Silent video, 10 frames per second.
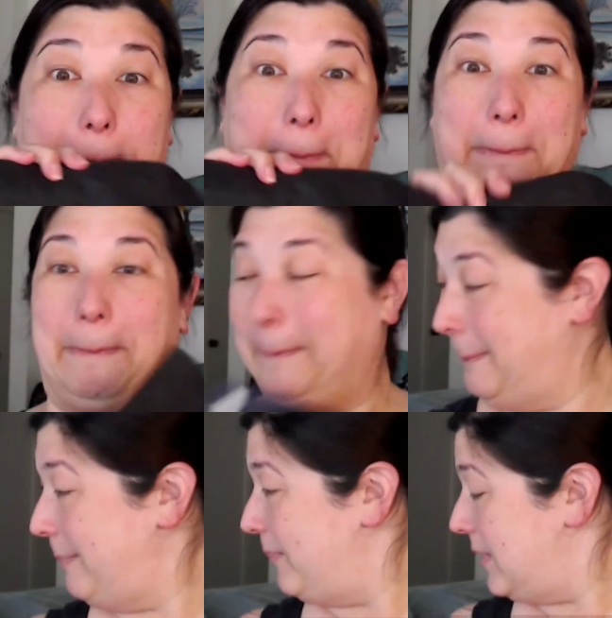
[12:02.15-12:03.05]
hmm,
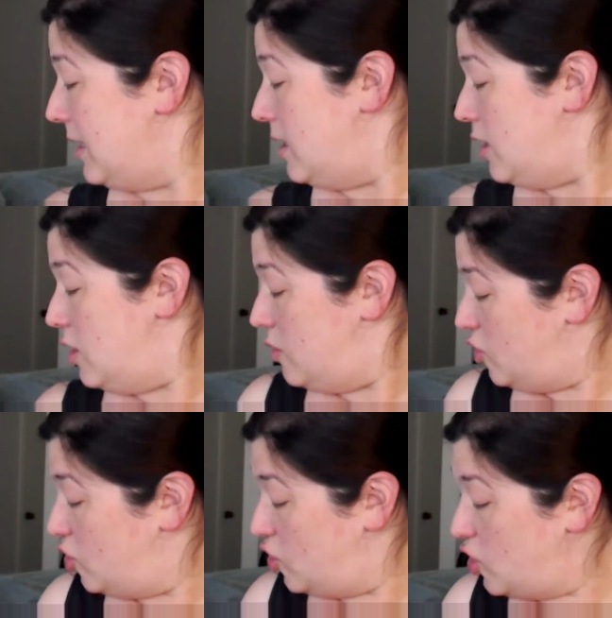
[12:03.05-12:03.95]

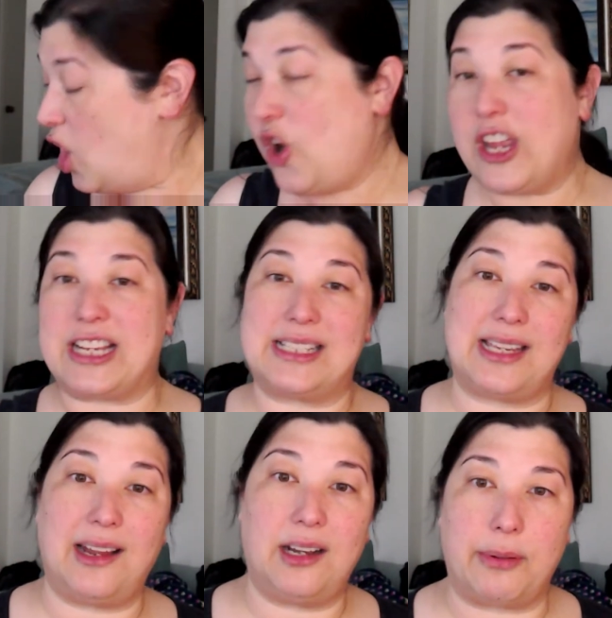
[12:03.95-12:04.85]
so
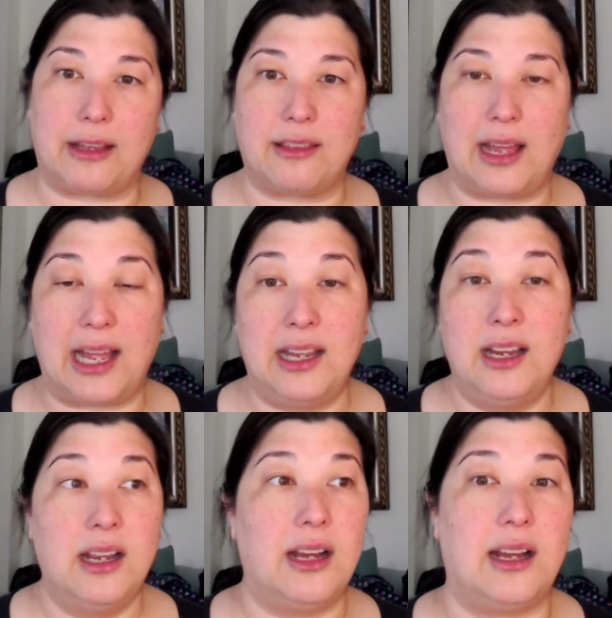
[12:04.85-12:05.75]
excited about that.
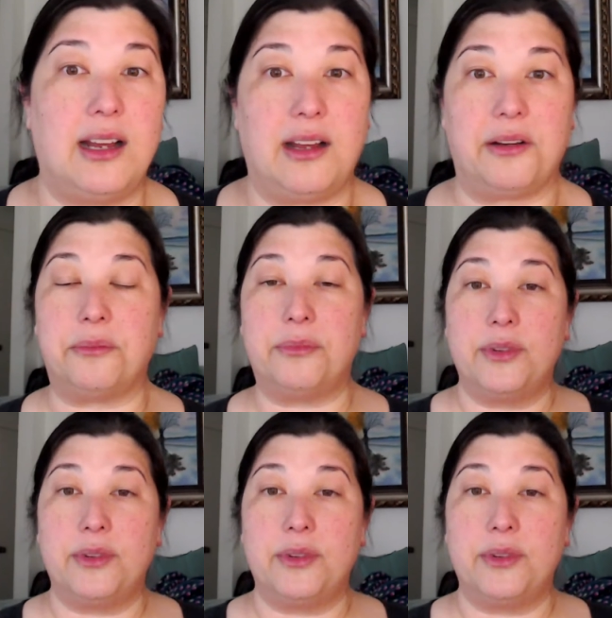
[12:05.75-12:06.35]
Um,